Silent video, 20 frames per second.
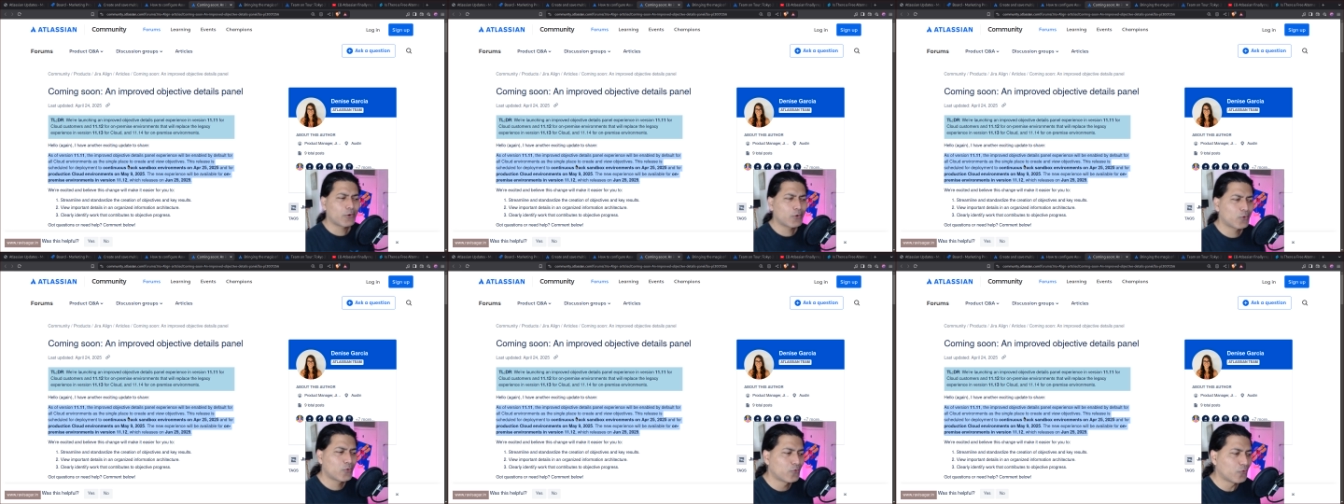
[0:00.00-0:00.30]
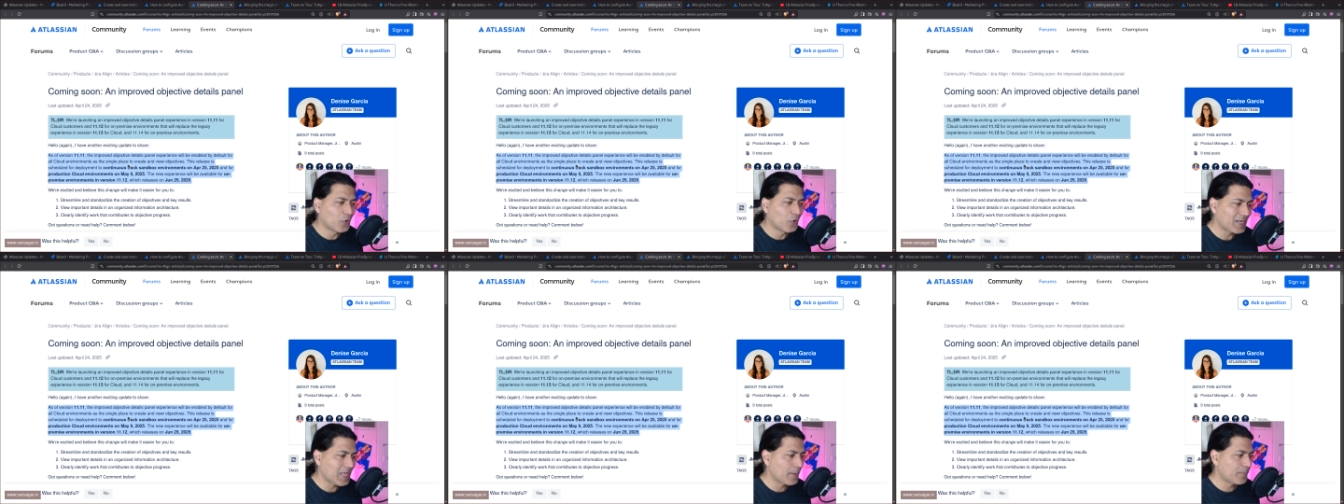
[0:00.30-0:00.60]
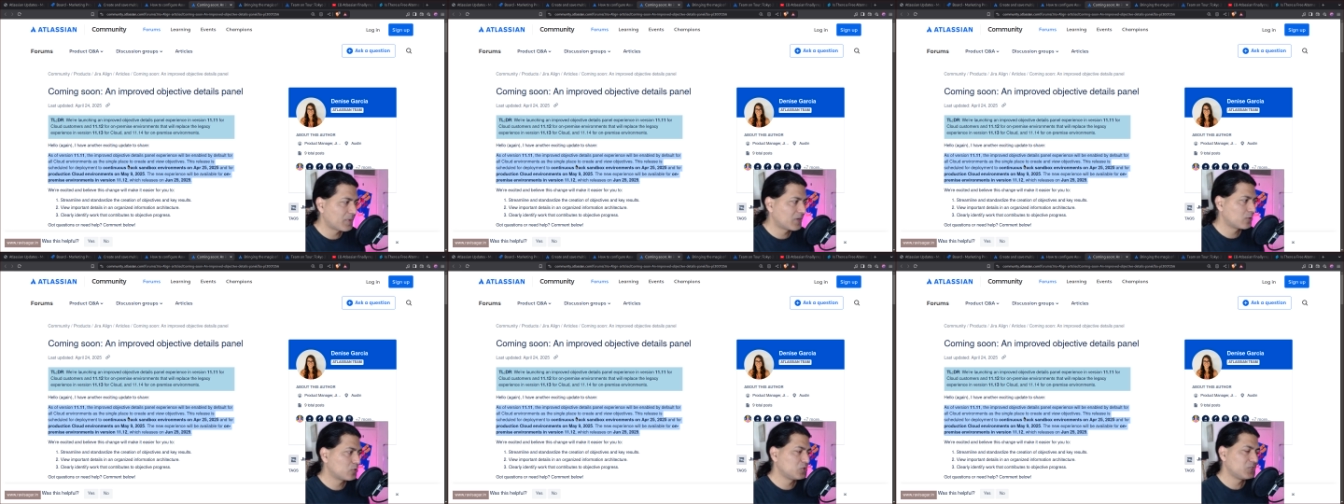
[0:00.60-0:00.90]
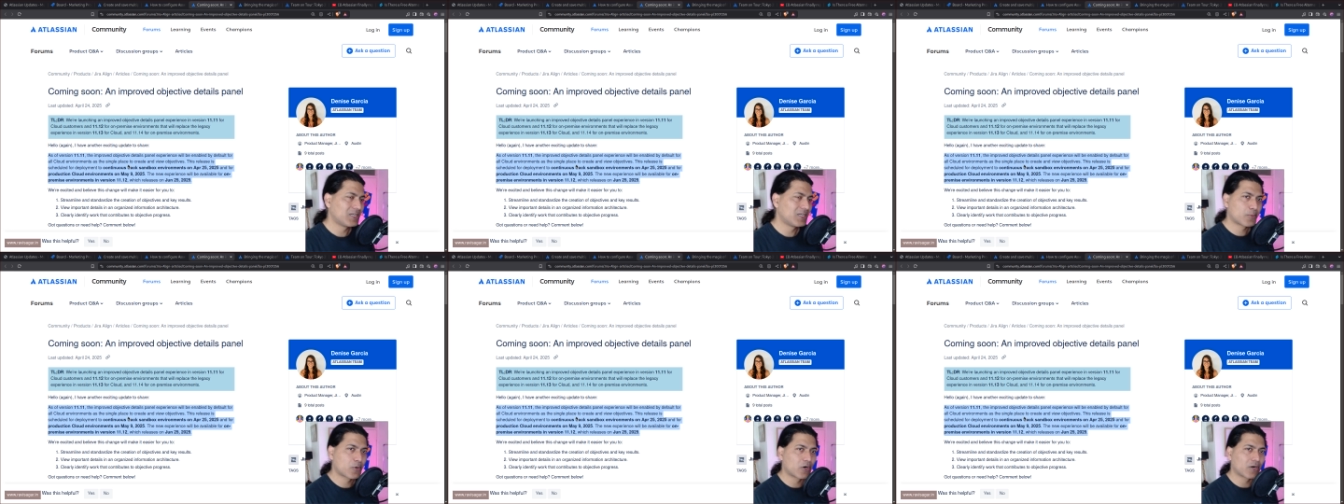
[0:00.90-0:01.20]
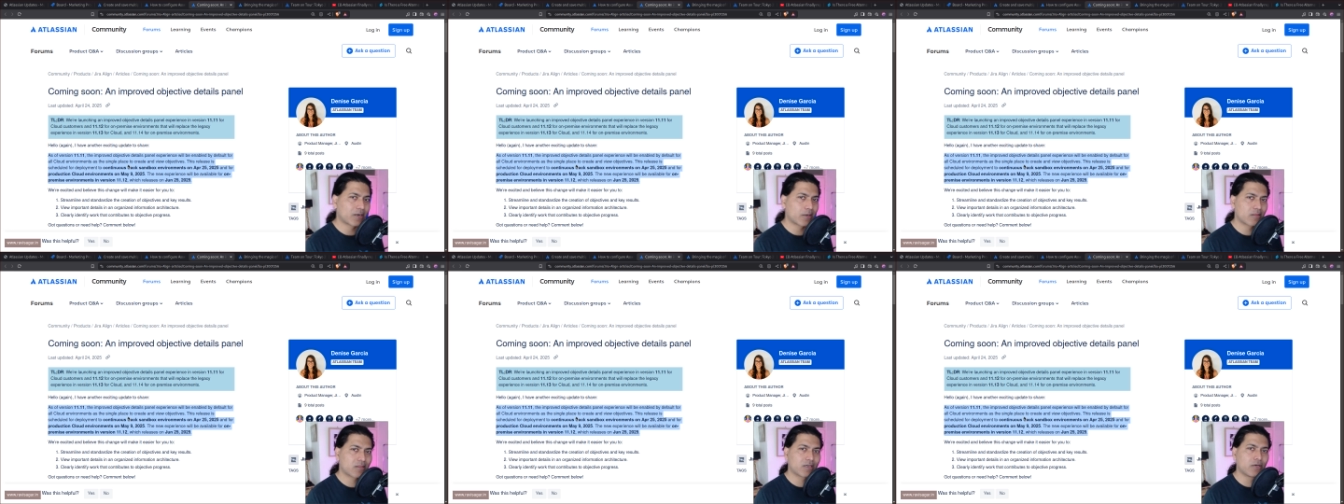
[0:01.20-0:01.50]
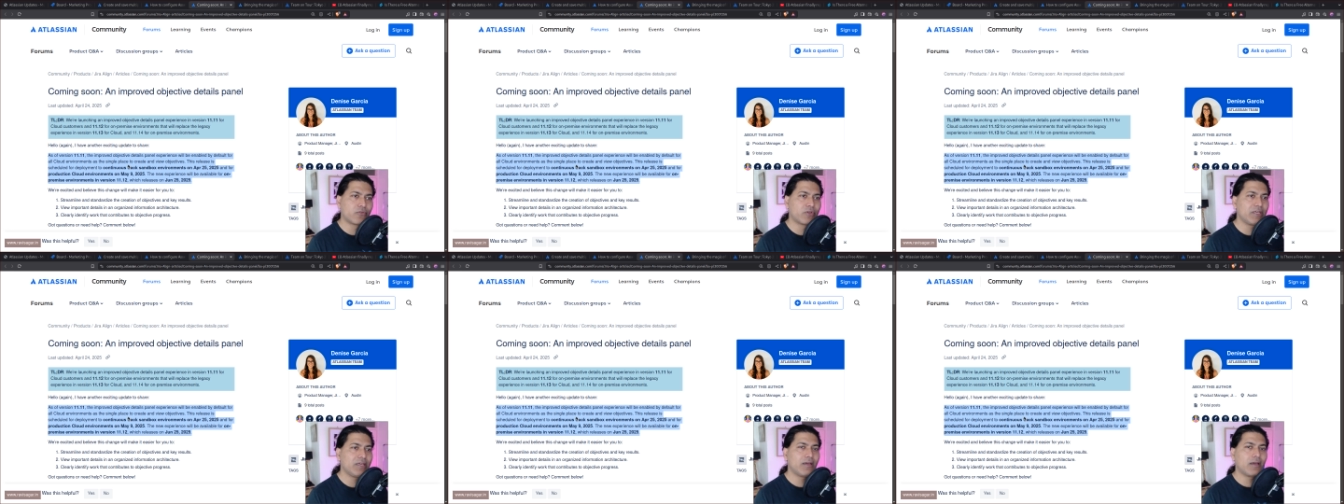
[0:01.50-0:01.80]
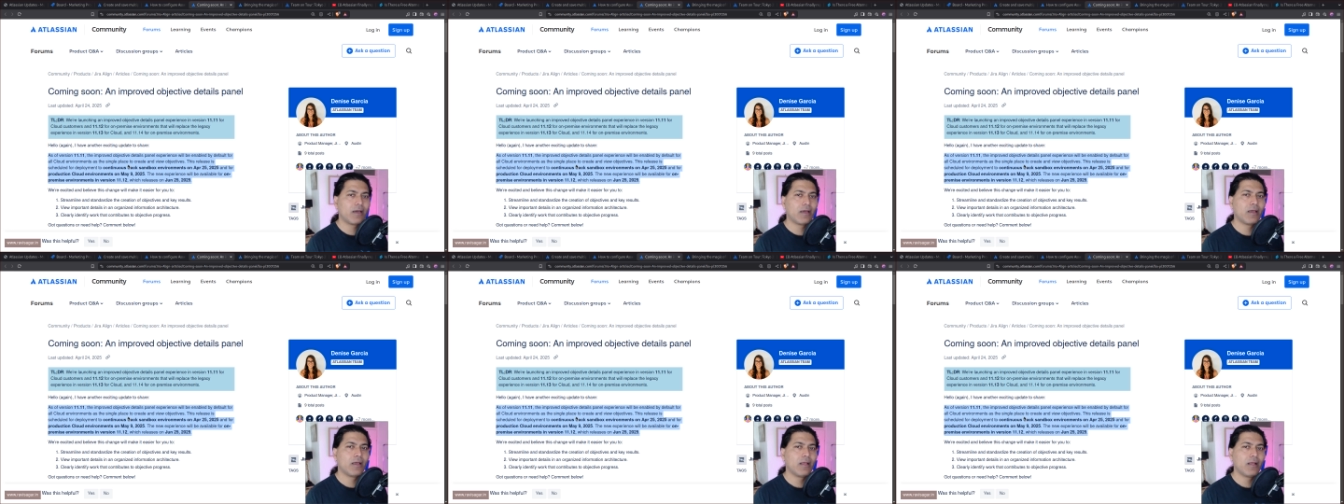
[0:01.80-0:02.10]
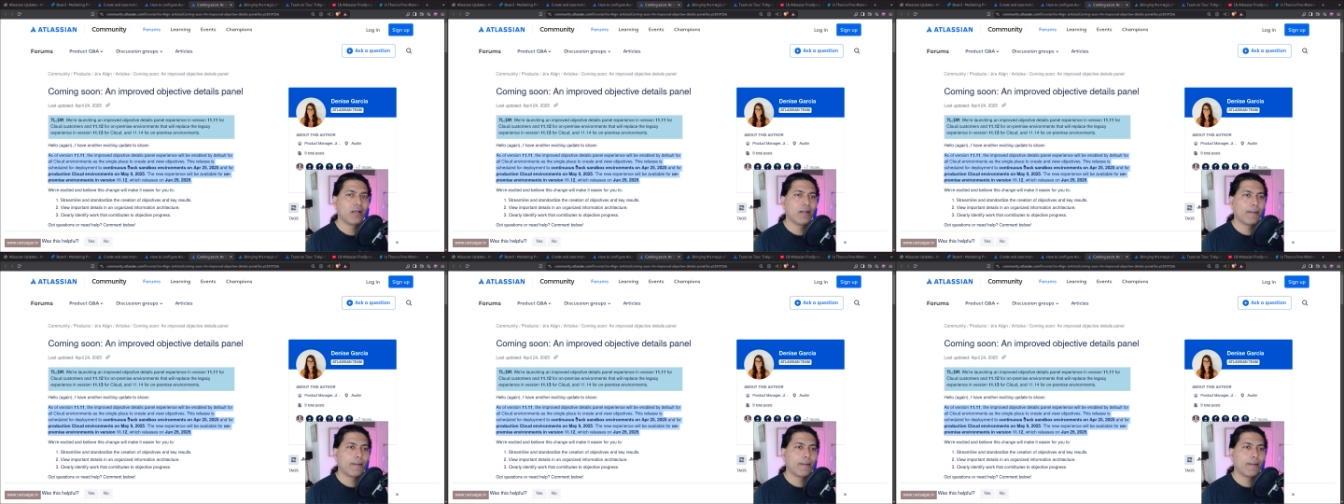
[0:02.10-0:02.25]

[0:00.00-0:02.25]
I don't know what happened to Jira product discovery.